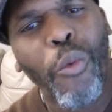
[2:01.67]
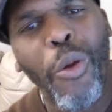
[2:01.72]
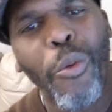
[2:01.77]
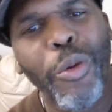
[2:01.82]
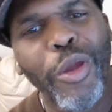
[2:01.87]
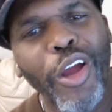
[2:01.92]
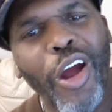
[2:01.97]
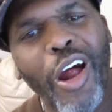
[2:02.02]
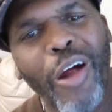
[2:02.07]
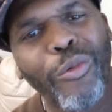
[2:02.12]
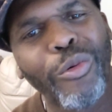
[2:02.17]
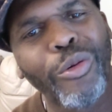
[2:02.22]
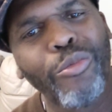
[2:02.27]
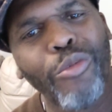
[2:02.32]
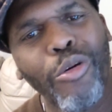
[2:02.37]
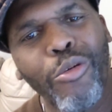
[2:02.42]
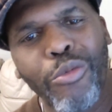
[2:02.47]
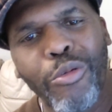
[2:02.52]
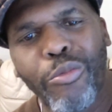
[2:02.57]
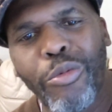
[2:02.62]
where we are.
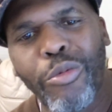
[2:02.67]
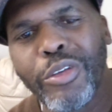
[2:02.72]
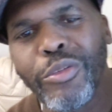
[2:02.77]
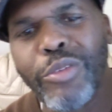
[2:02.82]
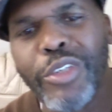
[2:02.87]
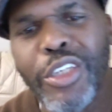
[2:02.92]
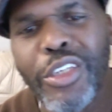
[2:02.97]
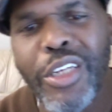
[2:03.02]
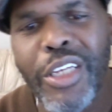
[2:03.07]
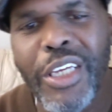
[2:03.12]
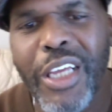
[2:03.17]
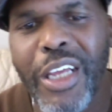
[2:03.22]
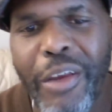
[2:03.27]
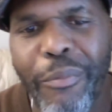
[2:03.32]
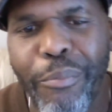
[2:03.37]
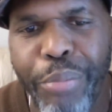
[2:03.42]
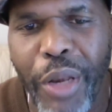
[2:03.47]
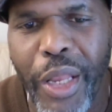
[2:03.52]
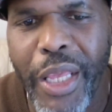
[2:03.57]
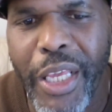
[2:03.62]
When you look
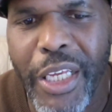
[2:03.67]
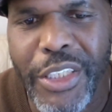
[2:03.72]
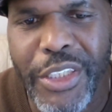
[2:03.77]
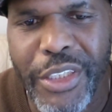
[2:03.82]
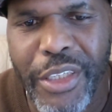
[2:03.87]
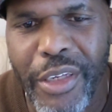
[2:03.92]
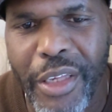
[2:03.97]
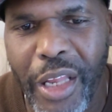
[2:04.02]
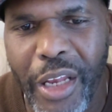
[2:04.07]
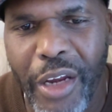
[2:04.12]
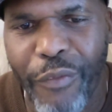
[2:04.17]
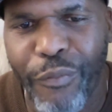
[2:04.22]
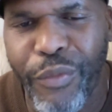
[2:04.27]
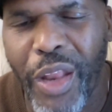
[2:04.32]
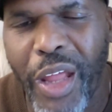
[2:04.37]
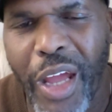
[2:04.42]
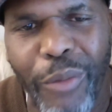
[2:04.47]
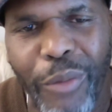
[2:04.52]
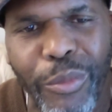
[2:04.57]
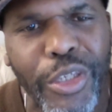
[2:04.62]
at planes that are flying,